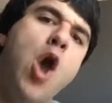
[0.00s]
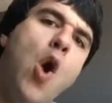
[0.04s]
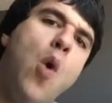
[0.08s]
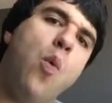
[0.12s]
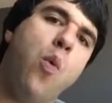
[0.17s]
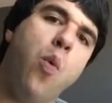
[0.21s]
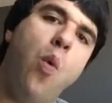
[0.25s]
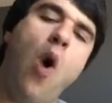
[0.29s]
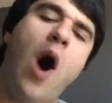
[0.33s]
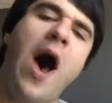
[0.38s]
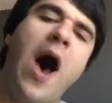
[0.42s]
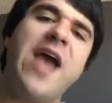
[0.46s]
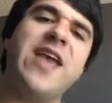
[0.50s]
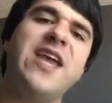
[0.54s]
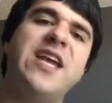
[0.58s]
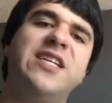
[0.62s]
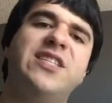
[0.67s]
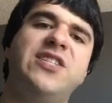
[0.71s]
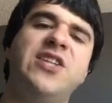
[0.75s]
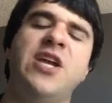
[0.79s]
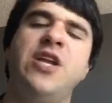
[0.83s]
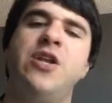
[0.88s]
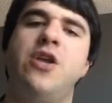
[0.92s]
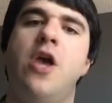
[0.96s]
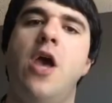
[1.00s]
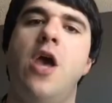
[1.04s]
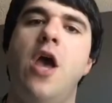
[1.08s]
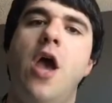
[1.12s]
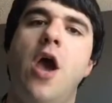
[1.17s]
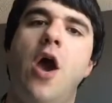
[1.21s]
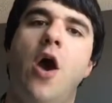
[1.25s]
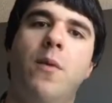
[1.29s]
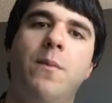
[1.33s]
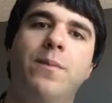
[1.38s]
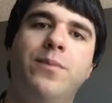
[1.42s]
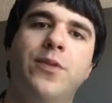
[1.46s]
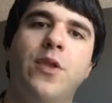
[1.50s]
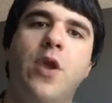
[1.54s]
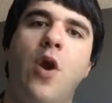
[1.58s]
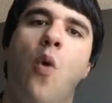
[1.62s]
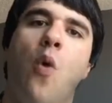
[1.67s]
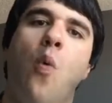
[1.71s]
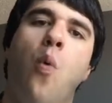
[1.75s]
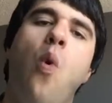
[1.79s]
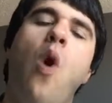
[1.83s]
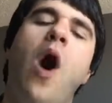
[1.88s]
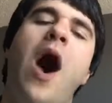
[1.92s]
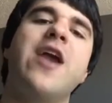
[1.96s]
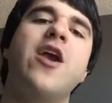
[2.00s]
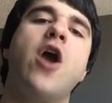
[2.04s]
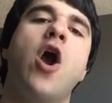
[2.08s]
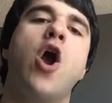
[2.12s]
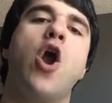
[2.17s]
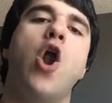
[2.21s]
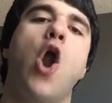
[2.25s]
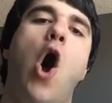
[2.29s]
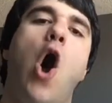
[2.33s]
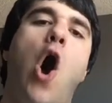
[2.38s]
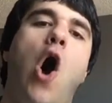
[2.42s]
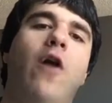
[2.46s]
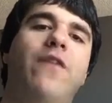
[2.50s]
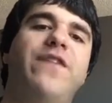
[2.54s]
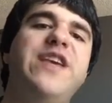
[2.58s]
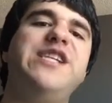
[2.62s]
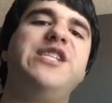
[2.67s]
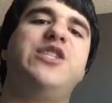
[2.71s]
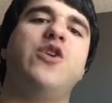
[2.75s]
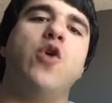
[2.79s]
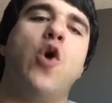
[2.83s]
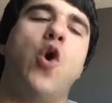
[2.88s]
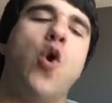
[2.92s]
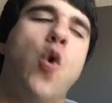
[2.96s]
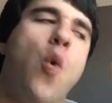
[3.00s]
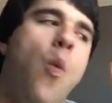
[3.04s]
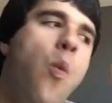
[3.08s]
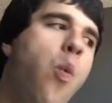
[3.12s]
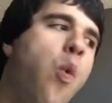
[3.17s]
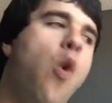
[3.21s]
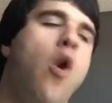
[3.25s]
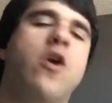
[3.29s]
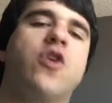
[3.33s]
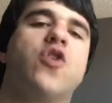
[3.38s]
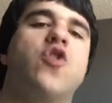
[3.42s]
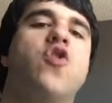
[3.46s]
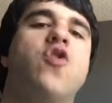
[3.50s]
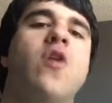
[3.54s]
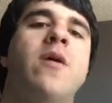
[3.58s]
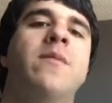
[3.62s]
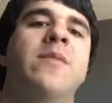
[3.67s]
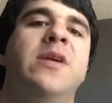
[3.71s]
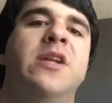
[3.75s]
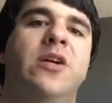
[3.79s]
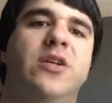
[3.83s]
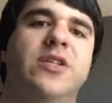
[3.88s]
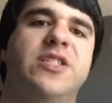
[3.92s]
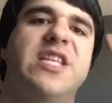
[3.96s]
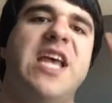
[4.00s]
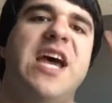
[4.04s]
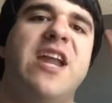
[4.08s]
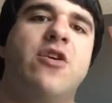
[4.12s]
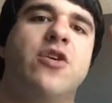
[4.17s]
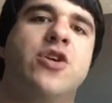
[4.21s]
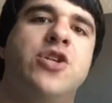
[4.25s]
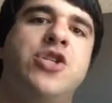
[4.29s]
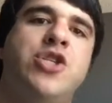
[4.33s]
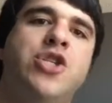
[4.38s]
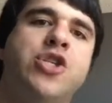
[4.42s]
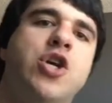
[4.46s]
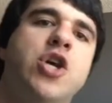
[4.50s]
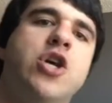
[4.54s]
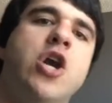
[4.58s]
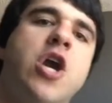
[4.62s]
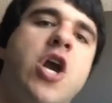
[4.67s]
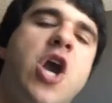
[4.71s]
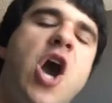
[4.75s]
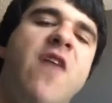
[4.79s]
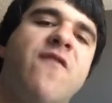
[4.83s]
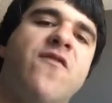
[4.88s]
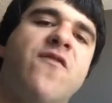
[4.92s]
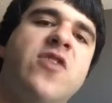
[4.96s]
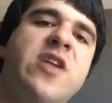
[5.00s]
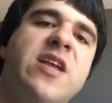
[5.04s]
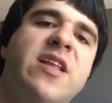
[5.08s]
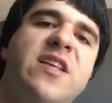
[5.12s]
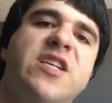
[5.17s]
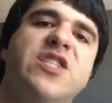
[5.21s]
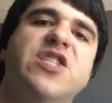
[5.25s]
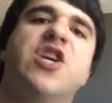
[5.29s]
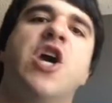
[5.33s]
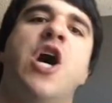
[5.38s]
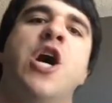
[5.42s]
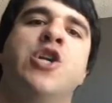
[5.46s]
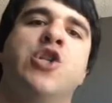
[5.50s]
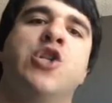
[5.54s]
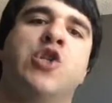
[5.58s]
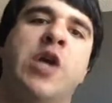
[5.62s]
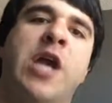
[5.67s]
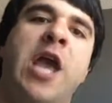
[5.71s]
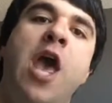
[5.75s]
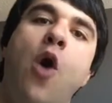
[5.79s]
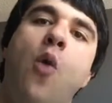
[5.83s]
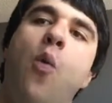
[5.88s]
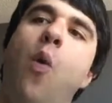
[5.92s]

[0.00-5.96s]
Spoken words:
Why aren't all these war criminals that are governing this country,